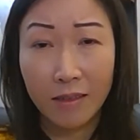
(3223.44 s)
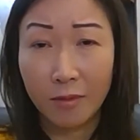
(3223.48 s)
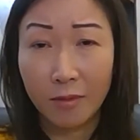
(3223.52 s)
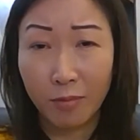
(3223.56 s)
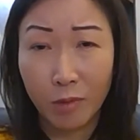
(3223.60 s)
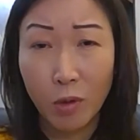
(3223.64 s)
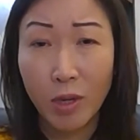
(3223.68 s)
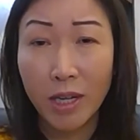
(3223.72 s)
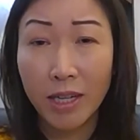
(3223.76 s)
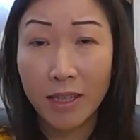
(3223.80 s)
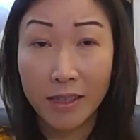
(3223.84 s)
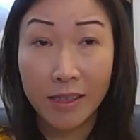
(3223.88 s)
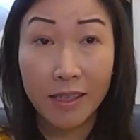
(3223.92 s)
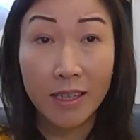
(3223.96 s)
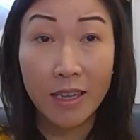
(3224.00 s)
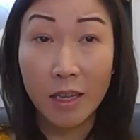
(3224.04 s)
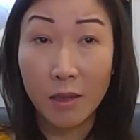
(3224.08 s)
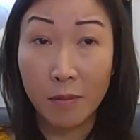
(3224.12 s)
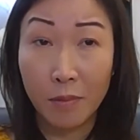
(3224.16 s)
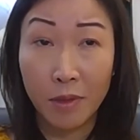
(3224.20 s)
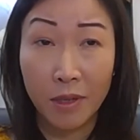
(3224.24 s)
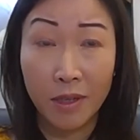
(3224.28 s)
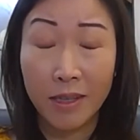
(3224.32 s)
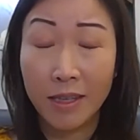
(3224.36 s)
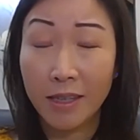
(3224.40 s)
quite a
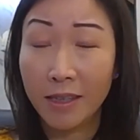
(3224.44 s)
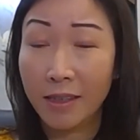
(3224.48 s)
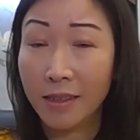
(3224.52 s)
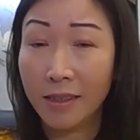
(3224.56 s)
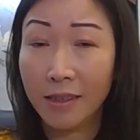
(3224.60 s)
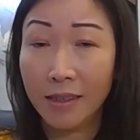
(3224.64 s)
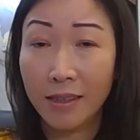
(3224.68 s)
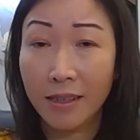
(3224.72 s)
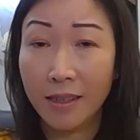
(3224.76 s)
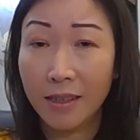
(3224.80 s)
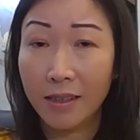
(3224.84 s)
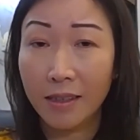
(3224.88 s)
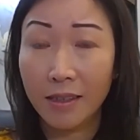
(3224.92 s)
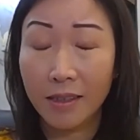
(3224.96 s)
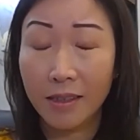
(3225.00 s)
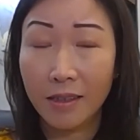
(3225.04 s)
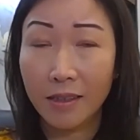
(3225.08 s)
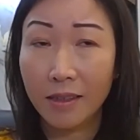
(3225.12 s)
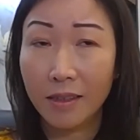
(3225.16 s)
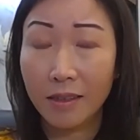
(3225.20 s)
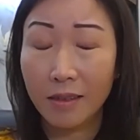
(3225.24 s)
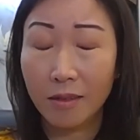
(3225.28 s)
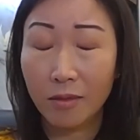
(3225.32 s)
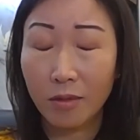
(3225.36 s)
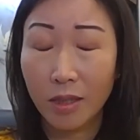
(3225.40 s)
dilemma it's
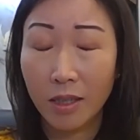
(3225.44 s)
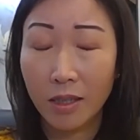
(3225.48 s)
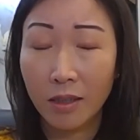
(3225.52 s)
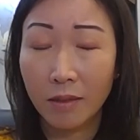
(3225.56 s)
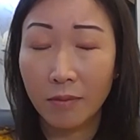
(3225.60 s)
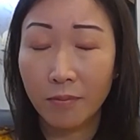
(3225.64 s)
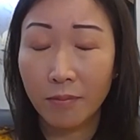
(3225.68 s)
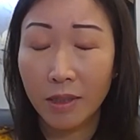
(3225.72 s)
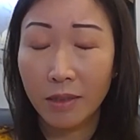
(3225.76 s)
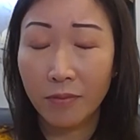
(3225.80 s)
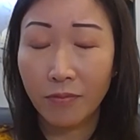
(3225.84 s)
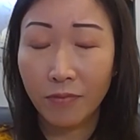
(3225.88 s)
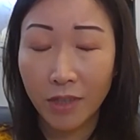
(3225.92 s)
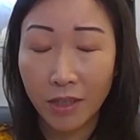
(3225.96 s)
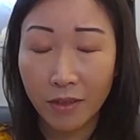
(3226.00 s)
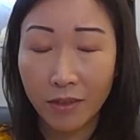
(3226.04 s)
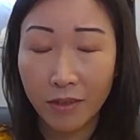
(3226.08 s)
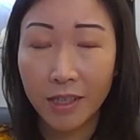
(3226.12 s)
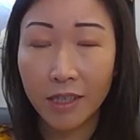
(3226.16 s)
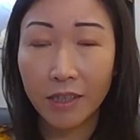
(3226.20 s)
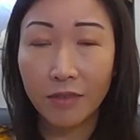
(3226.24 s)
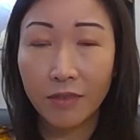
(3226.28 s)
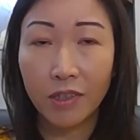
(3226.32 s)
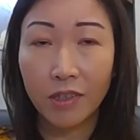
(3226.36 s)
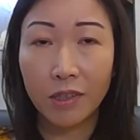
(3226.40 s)
it's mm. a very
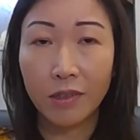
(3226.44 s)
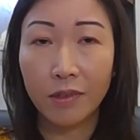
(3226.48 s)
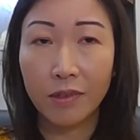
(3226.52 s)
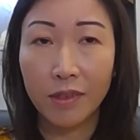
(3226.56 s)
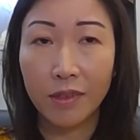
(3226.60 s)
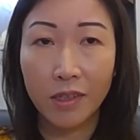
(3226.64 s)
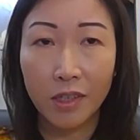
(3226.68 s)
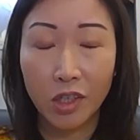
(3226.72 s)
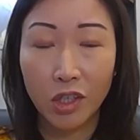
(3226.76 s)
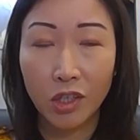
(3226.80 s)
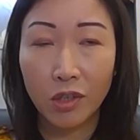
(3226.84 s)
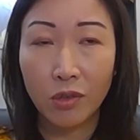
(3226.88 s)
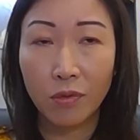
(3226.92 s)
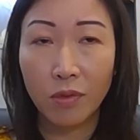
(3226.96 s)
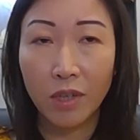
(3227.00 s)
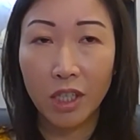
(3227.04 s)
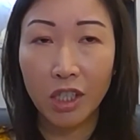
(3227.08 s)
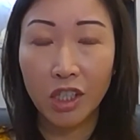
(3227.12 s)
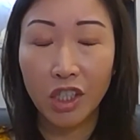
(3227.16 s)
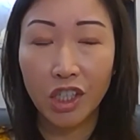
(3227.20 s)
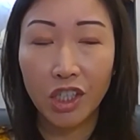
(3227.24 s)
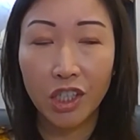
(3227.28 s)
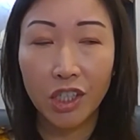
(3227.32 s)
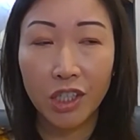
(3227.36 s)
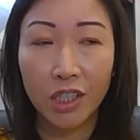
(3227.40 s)
difficult
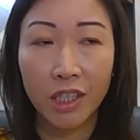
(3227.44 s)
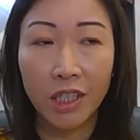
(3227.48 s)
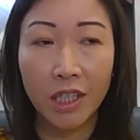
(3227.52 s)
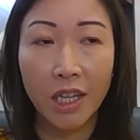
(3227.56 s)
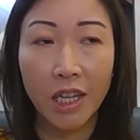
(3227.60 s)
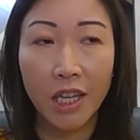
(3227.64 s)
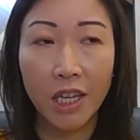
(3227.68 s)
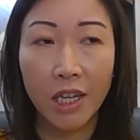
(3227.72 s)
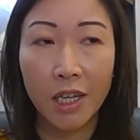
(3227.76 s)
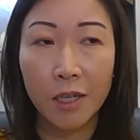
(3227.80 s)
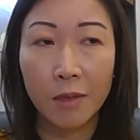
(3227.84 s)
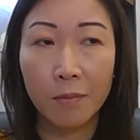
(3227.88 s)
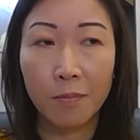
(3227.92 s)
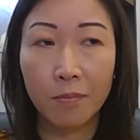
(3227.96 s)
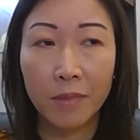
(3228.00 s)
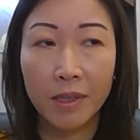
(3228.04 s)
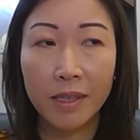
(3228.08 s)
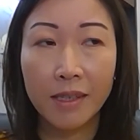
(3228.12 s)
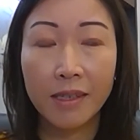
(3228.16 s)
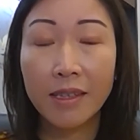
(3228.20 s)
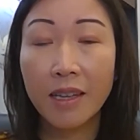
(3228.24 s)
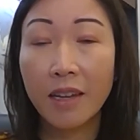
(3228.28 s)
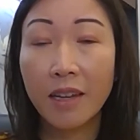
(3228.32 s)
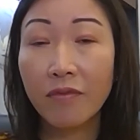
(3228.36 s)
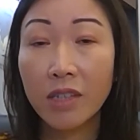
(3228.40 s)
situation um,
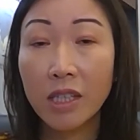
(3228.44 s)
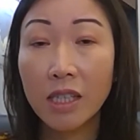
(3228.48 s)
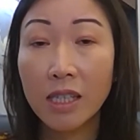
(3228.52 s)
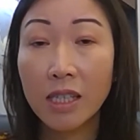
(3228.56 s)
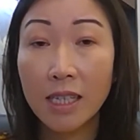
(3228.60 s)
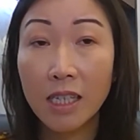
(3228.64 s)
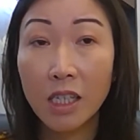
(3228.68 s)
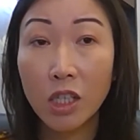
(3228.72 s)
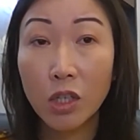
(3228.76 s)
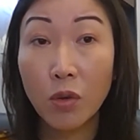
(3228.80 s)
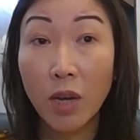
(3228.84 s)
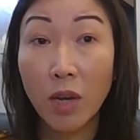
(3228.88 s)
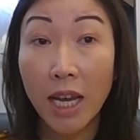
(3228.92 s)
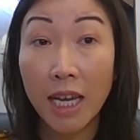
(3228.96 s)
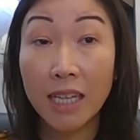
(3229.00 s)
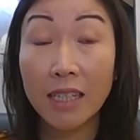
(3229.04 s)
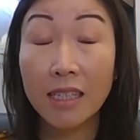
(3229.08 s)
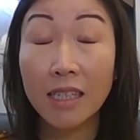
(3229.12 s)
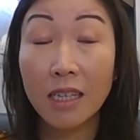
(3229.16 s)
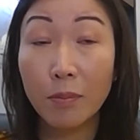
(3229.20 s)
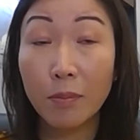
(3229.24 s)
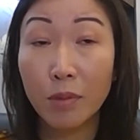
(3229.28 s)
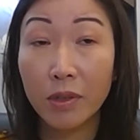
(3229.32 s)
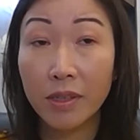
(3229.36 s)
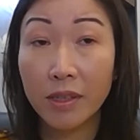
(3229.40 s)
70 to
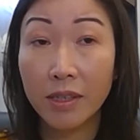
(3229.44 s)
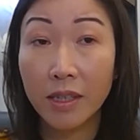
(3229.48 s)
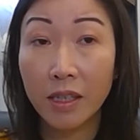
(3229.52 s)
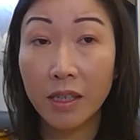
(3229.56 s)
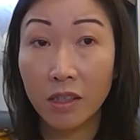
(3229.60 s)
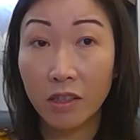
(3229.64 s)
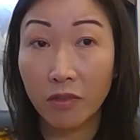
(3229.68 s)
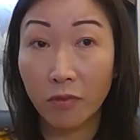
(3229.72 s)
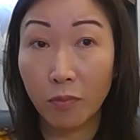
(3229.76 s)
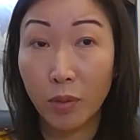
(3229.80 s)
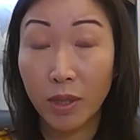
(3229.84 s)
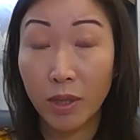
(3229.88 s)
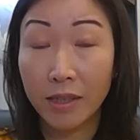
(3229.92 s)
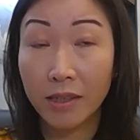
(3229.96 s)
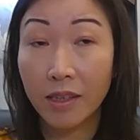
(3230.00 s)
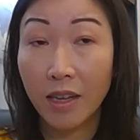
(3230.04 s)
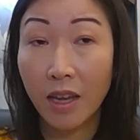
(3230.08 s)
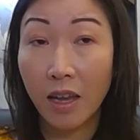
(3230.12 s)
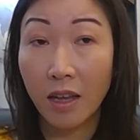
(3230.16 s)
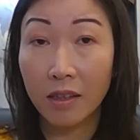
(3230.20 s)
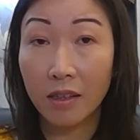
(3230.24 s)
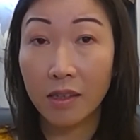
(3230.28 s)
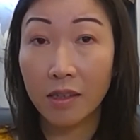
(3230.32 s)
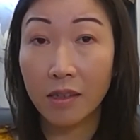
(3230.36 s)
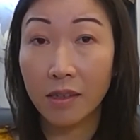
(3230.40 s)
80 percent of breast
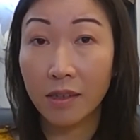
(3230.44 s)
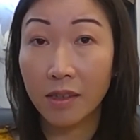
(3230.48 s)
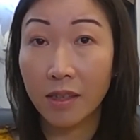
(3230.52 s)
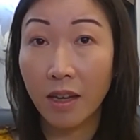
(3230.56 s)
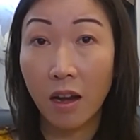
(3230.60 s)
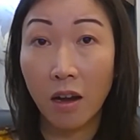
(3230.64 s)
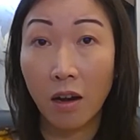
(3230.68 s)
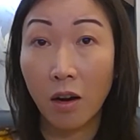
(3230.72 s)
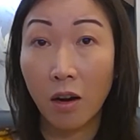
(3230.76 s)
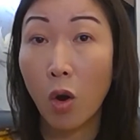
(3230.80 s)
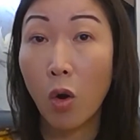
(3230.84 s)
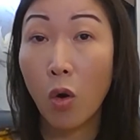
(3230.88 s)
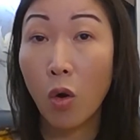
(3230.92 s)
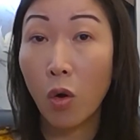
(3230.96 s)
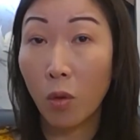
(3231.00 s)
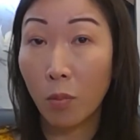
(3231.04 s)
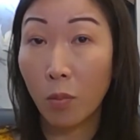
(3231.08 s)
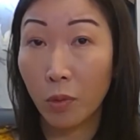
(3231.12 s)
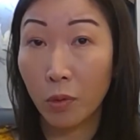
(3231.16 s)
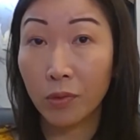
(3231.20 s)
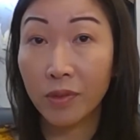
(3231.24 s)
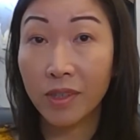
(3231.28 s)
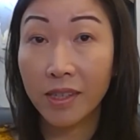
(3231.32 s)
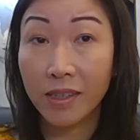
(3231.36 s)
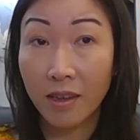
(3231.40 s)
cancers are
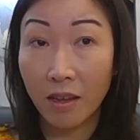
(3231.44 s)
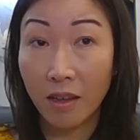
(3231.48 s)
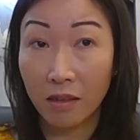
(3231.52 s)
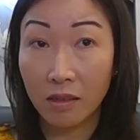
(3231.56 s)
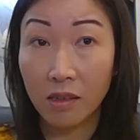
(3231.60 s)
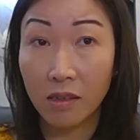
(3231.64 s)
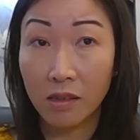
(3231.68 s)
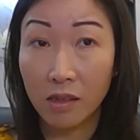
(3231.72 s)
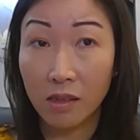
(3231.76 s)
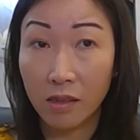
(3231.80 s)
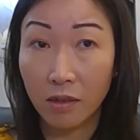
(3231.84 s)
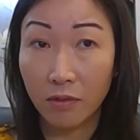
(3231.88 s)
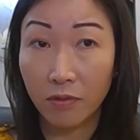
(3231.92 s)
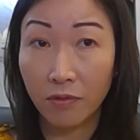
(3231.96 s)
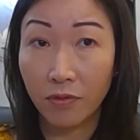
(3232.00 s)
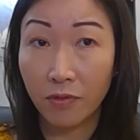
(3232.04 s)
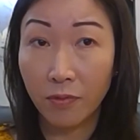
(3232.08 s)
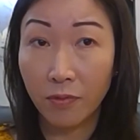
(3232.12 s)
hormone sensitive